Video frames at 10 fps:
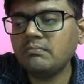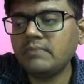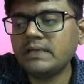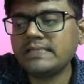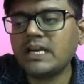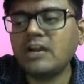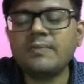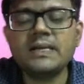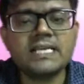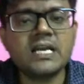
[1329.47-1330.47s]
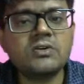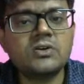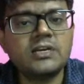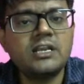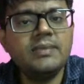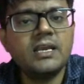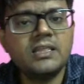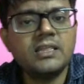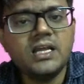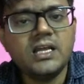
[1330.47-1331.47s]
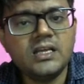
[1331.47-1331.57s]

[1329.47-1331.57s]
But center of mass, it will be on the